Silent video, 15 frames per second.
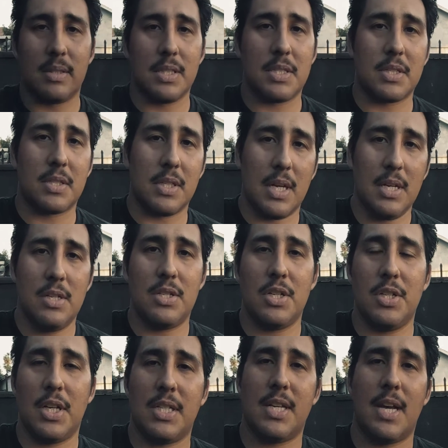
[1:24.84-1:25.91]
This engine
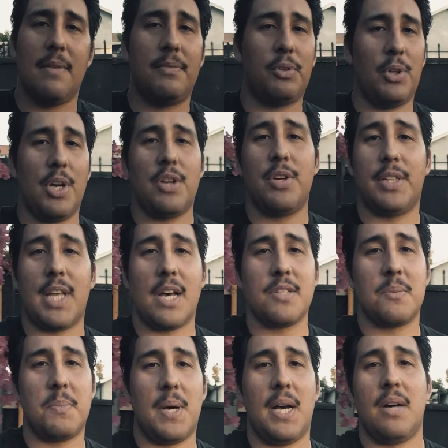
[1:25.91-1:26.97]
does have
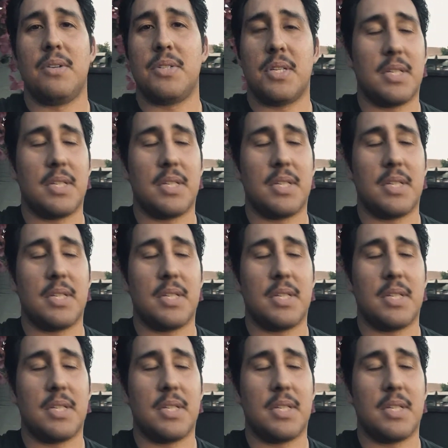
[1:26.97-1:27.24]
300,000 miles.